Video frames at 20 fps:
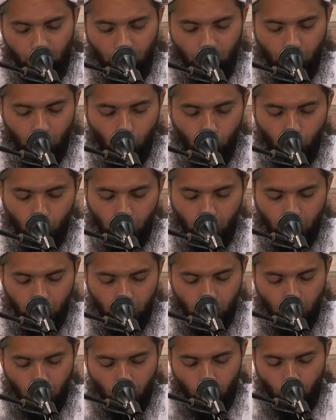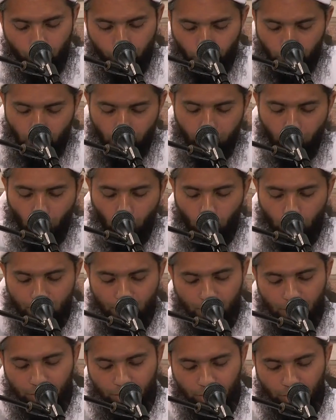He will forgive our
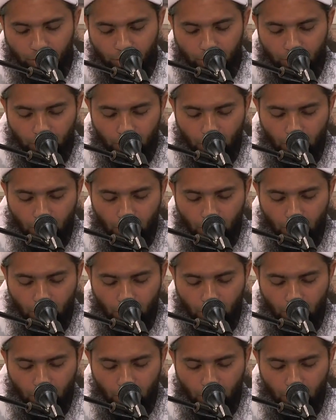sins.